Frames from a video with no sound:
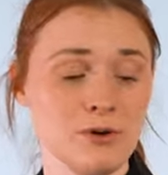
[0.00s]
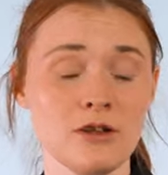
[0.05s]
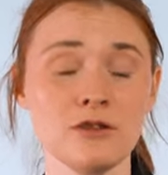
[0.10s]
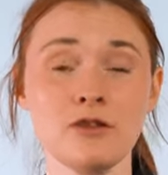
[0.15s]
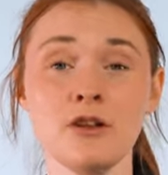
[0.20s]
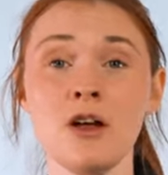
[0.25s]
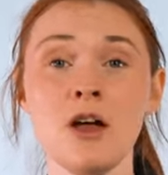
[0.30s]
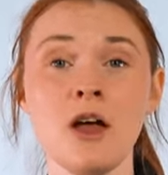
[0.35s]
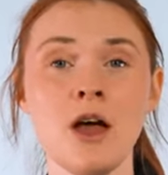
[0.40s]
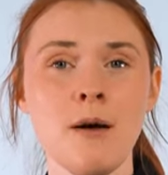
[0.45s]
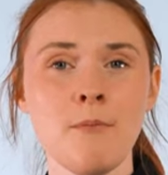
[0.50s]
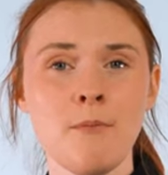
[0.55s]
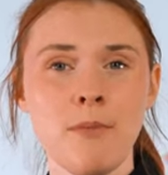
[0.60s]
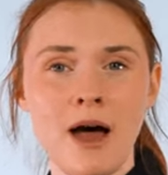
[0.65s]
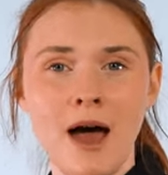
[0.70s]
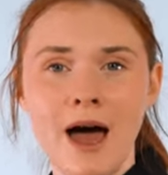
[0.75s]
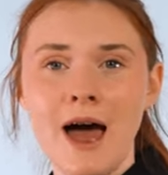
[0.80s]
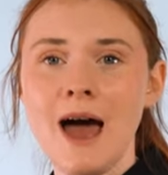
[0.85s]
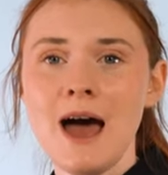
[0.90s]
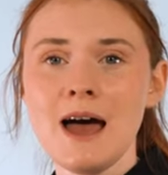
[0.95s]
one.
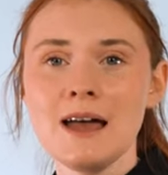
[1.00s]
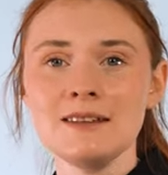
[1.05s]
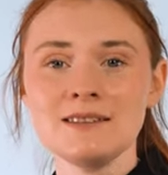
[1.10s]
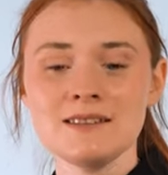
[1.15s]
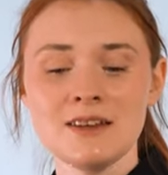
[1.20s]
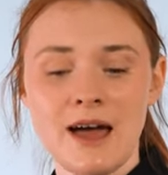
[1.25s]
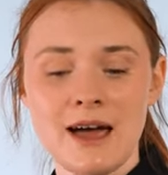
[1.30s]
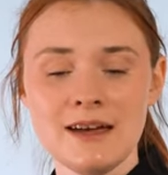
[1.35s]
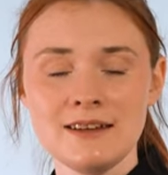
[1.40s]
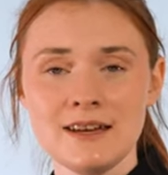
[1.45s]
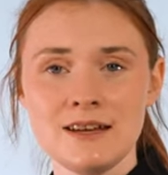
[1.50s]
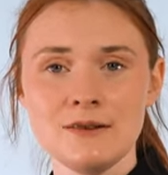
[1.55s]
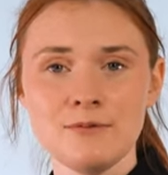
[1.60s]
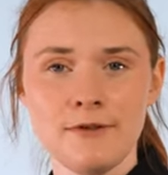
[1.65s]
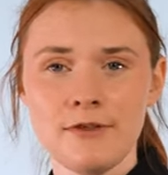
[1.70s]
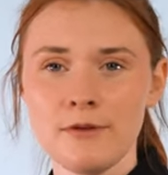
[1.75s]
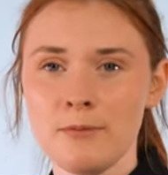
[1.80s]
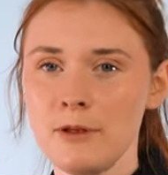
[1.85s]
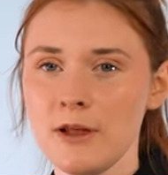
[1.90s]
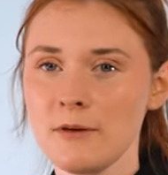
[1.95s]
But as I did
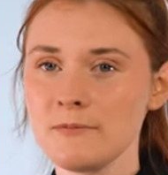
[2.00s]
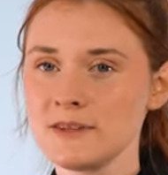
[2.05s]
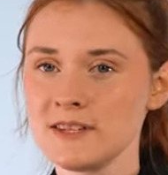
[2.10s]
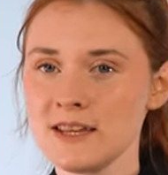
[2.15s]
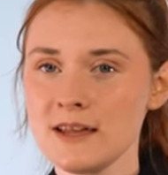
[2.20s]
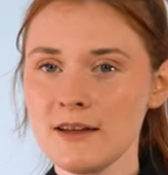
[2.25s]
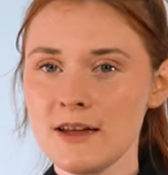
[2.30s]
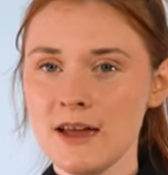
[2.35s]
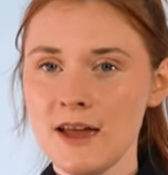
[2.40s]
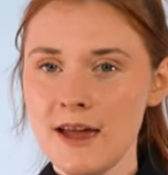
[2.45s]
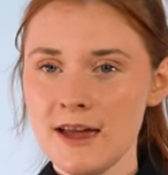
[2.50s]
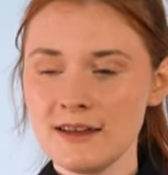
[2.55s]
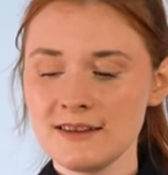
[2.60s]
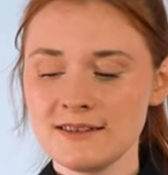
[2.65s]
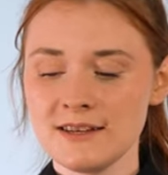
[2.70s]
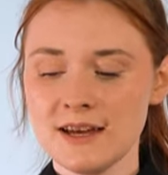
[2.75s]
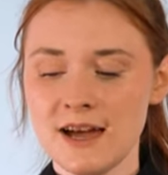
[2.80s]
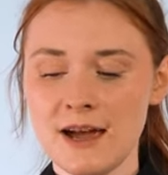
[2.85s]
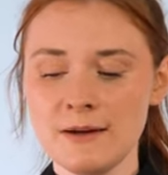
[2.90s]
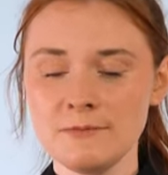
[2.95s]
with the Plum Silkgate,
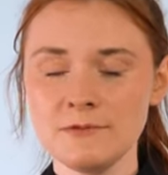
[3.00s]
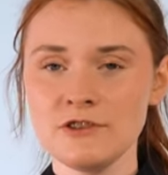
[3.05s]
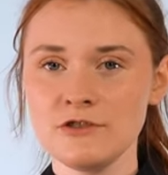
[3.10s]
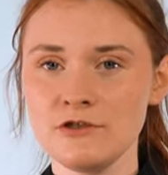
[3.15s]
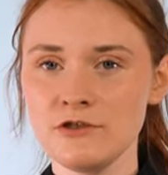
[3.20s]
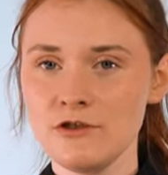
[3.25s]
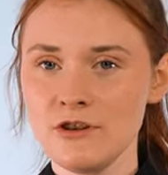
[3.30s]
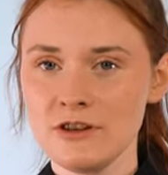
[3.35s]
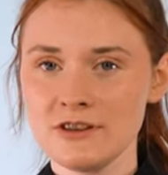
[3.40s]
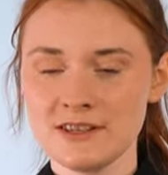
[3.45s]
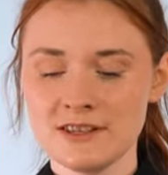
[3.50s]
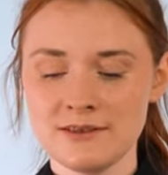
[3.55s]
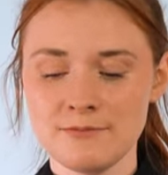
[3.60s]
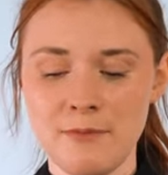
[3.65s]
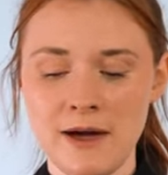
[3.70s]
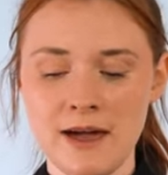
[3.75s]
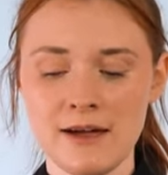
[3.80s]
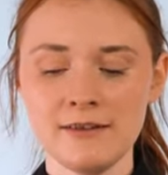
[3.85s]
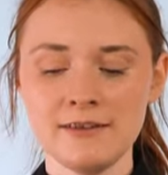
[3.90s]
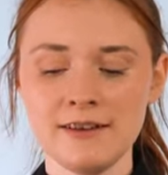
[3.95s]
it's time to do a
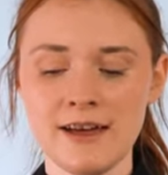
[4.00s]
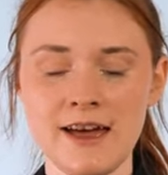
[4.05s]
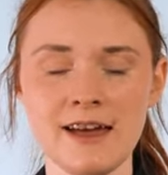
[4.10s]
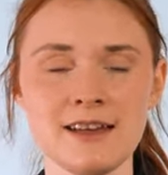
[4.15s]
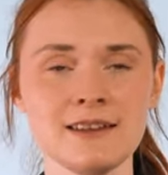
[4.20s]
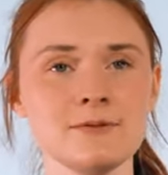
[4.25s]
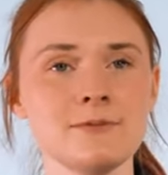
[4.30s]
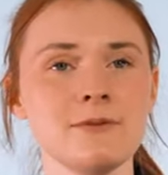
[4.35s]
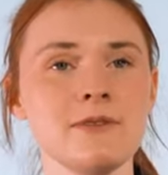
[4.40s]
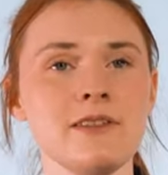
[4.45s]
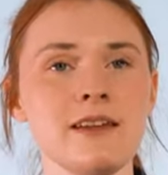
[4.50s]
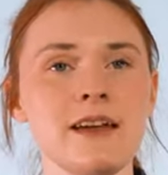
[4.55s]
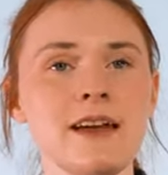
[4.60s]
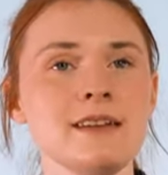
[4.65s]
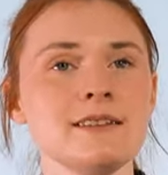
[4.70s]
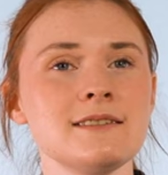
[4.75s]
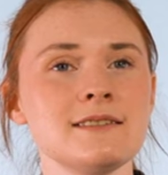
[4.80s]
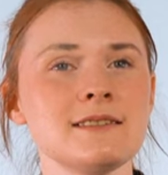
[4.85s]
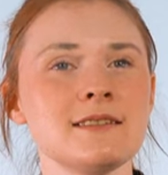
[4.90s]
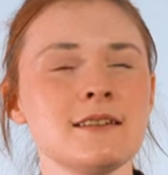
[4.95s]
smell test with
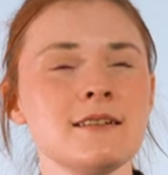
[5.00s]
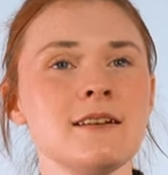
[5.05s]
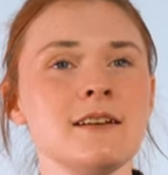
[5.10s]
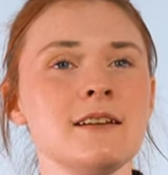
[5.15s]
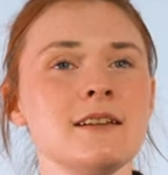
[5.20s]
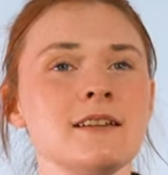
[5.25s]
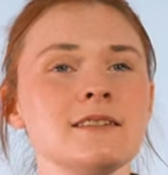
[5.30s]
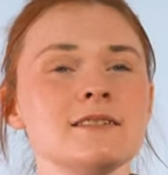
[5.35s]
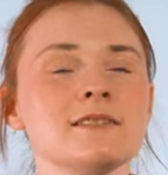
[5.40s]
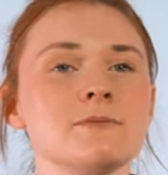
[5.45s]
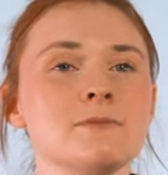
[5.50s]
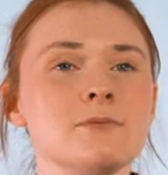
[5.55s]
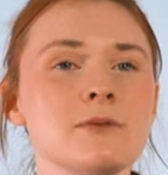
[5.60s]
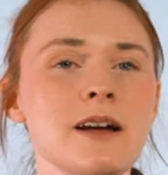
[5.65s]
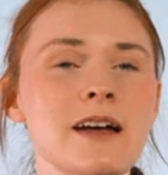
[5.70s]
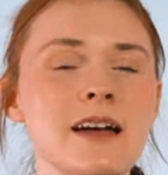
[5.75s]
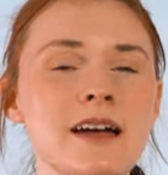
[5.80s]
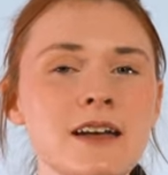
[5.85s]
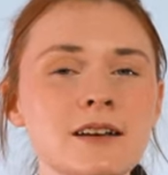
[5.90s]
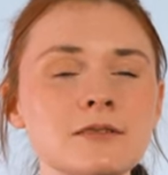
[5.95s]
this.
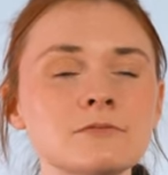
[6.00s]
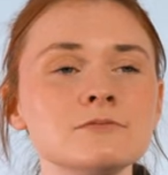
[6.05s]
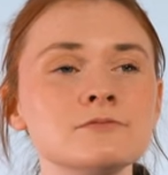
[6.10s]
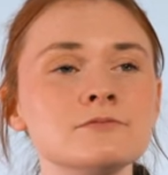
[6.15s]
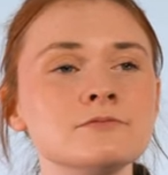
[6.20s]
Spray.